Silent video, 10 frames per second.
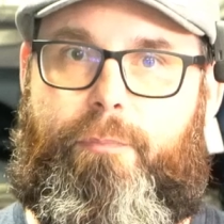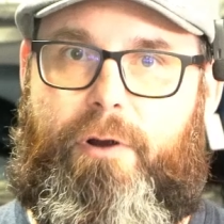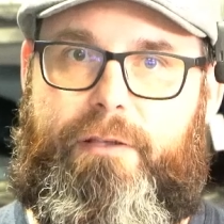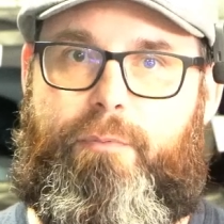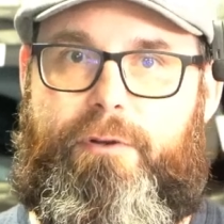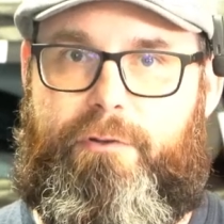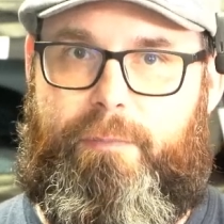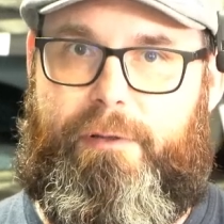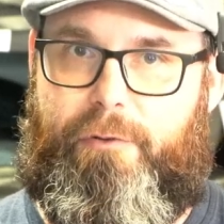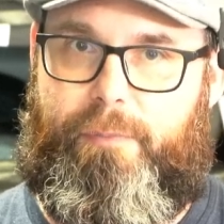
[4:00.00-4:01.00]
the price point is
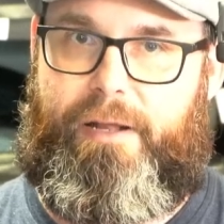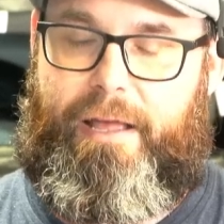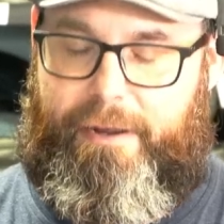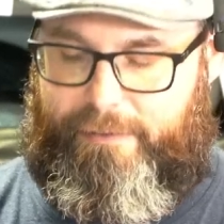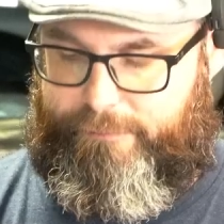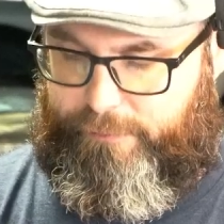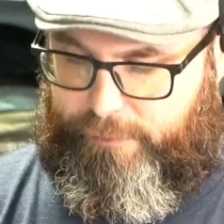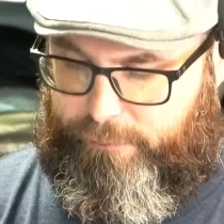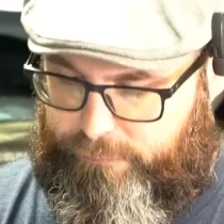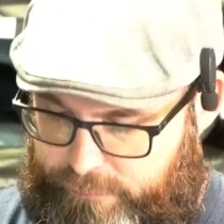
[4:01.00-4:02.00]
going to be a little bit higher for
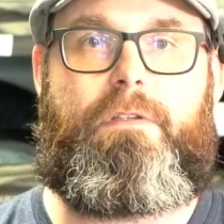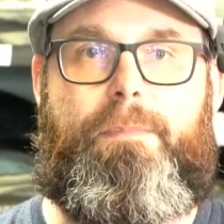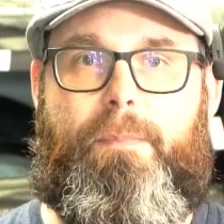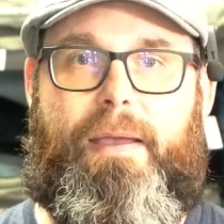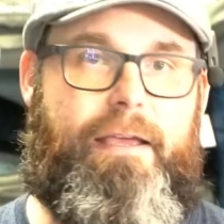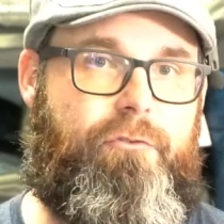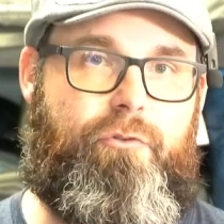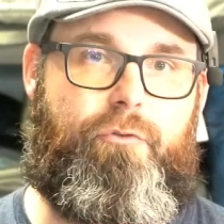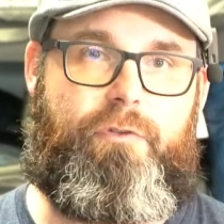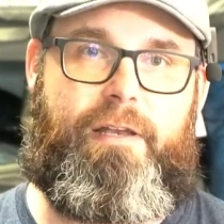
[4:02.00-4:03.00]
those. Sleeping bags
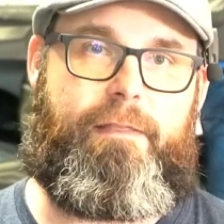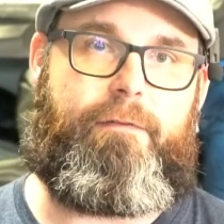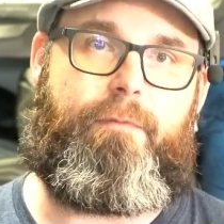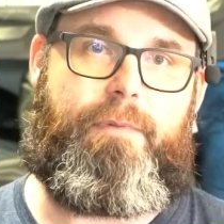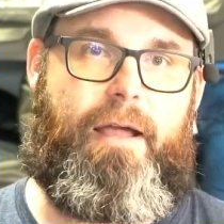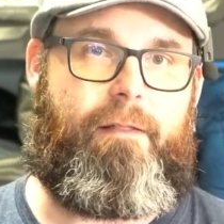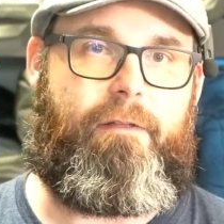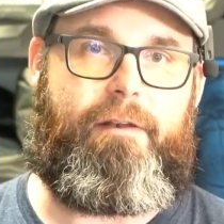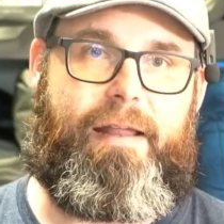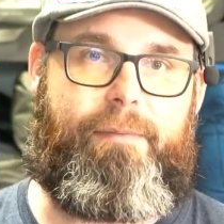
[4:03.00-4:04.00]
use anything from
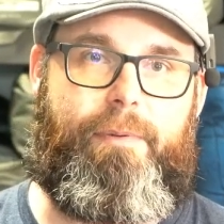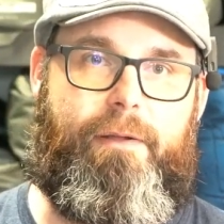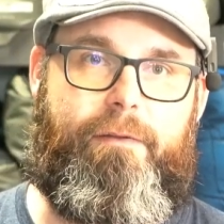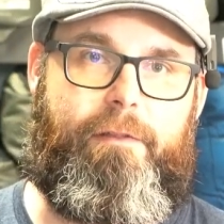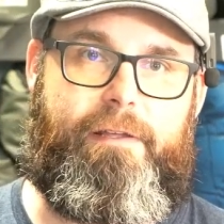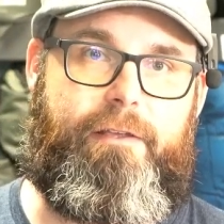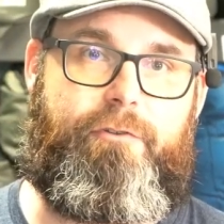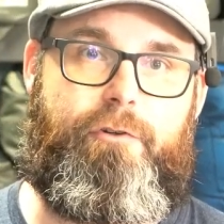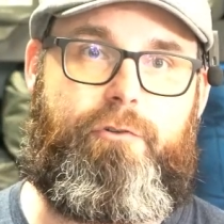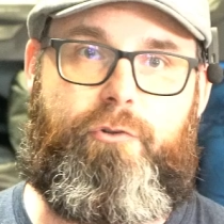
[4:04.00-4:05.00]
nylon and
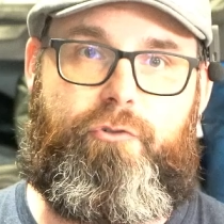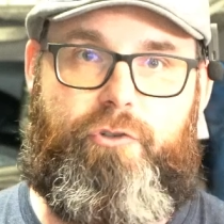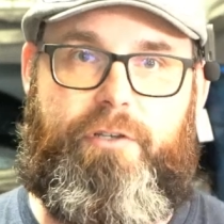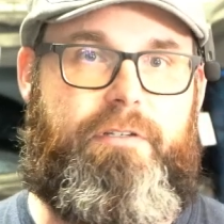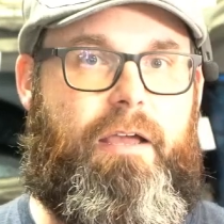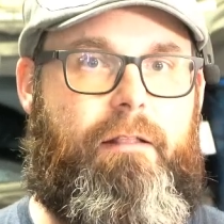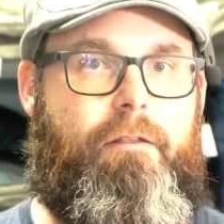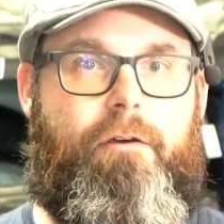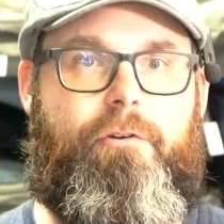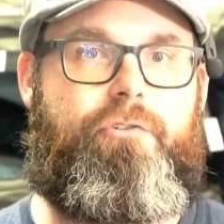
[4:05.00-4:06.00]
polyester to just
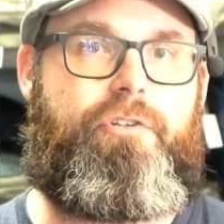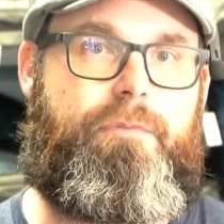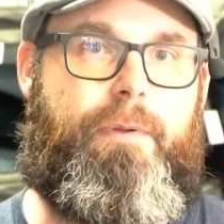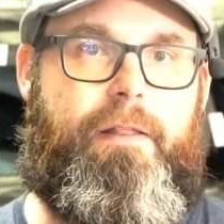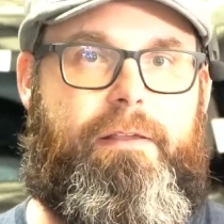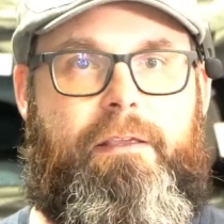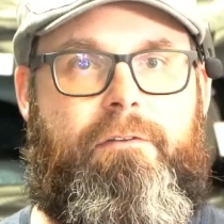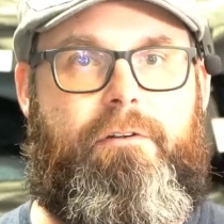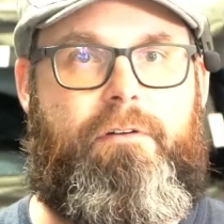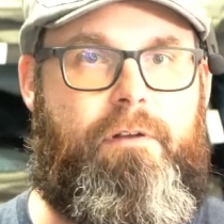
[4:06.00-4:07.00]
nylon or just
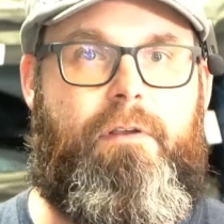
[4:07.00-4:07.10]
polyester.